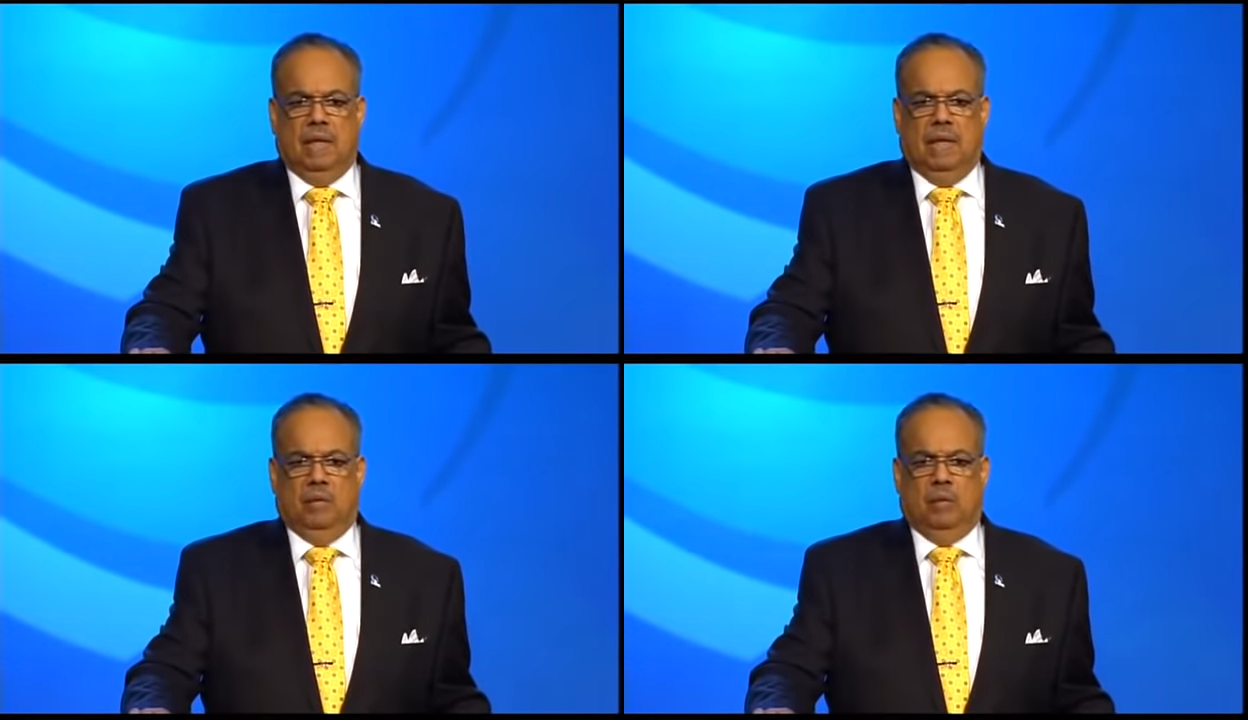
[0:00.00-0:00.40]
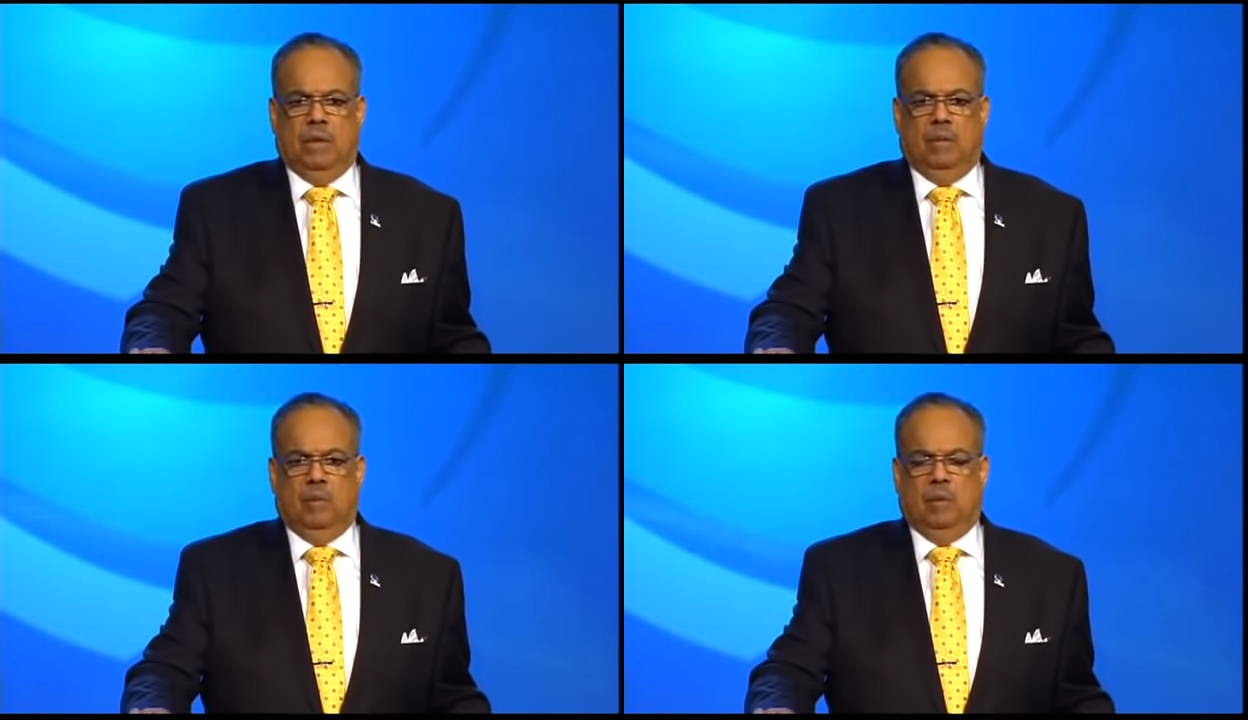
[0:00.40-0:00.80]
And
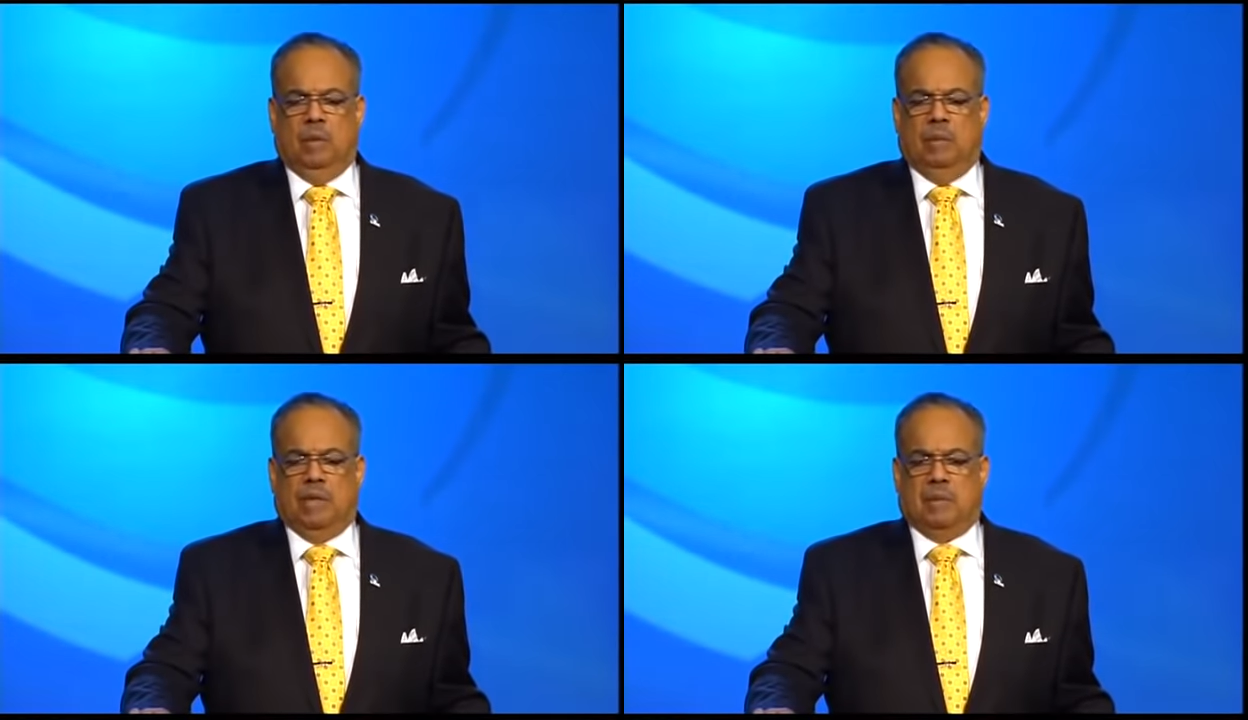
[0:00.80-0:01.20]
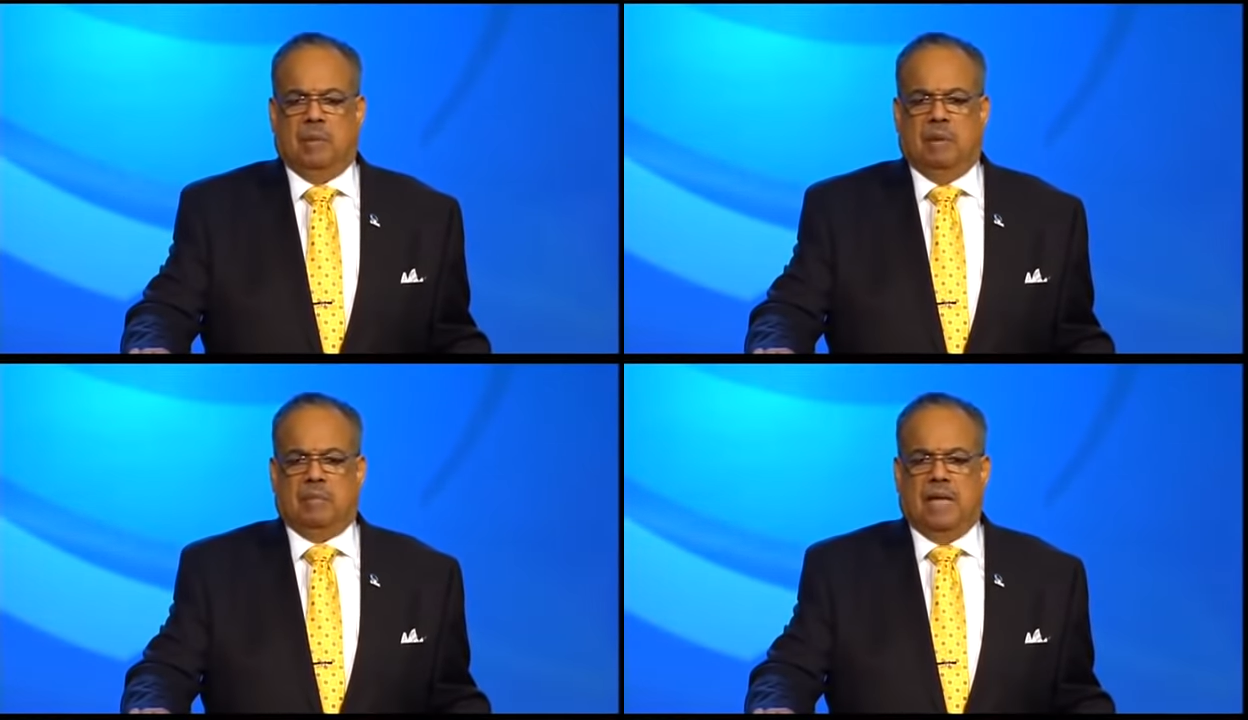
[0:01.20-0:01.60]
we were about to
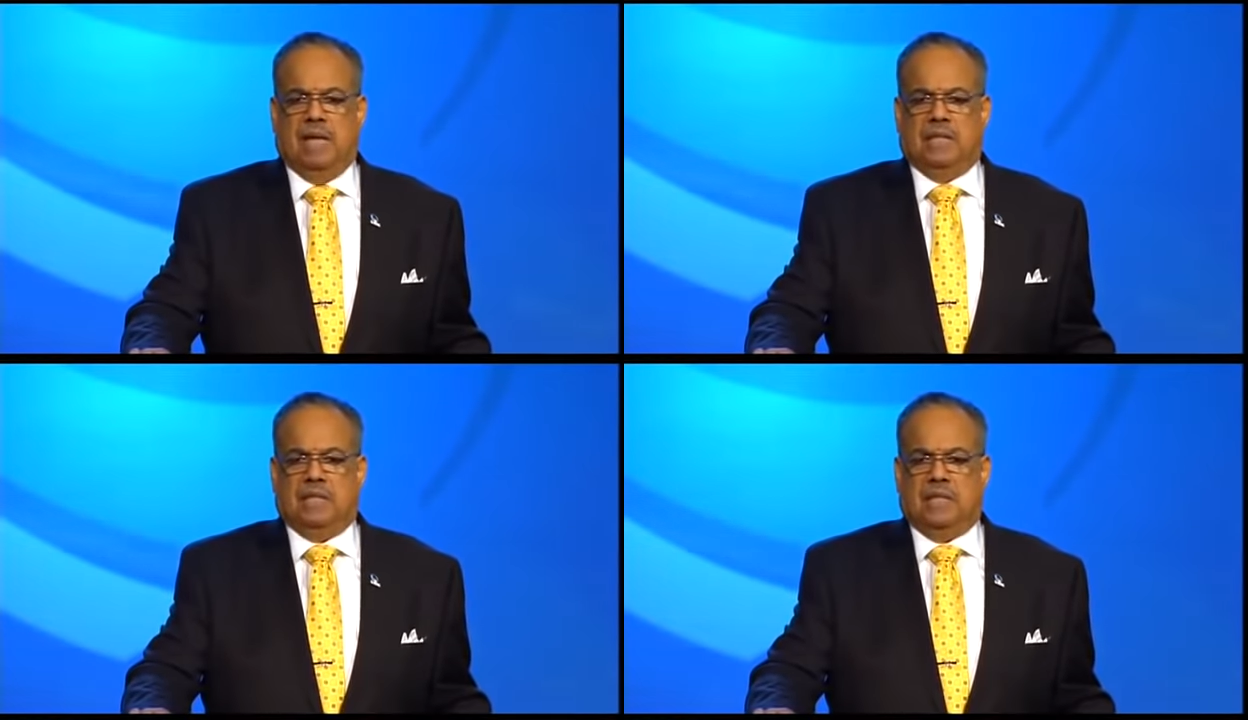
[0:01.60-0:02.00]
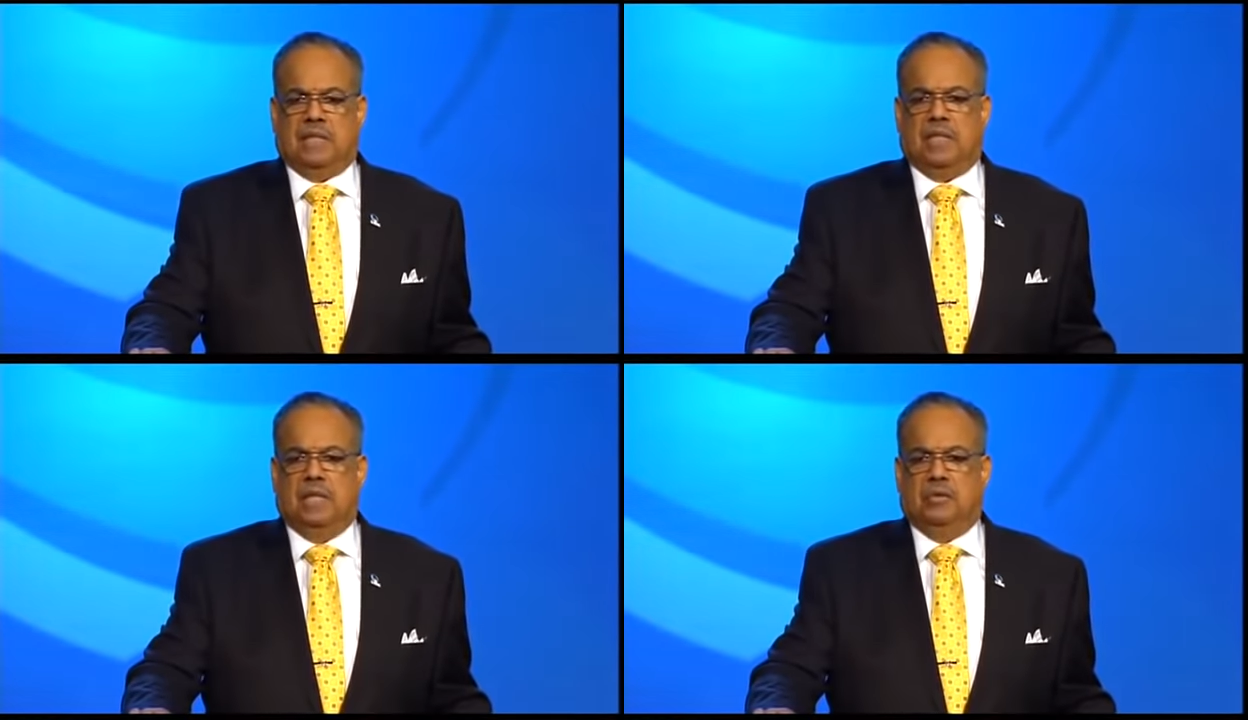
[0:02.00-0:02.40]
baptize
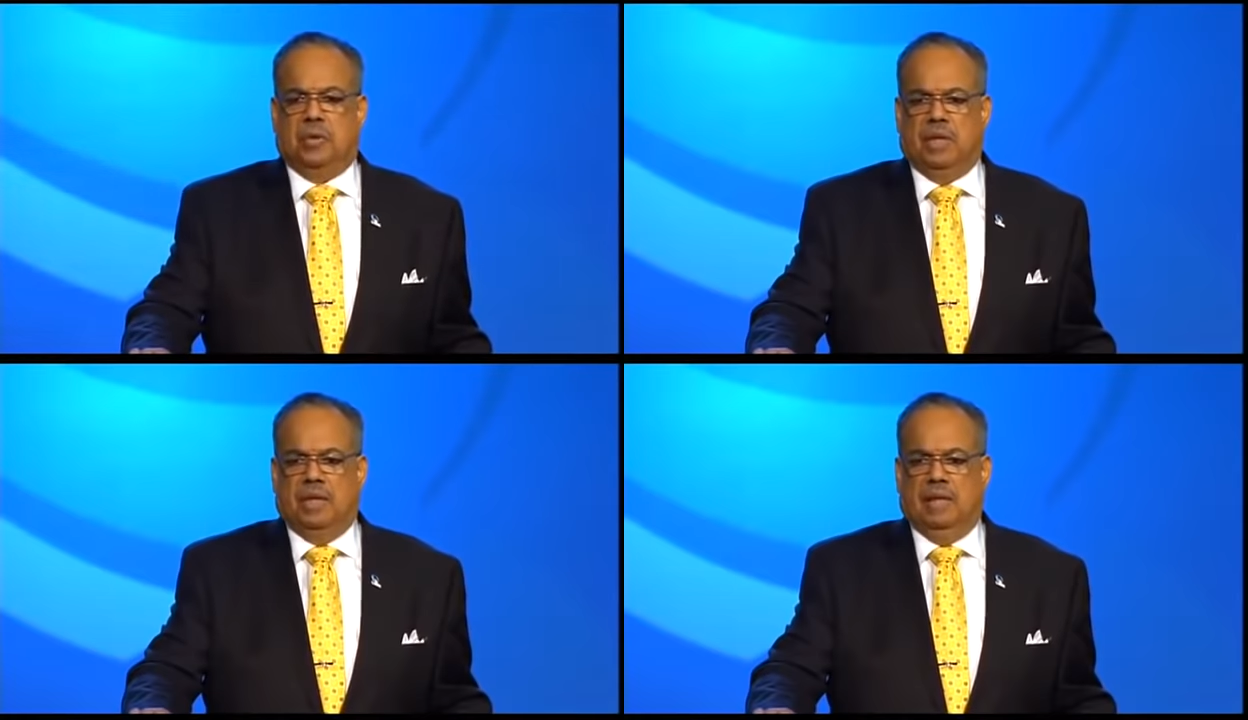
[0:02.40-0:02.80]
600.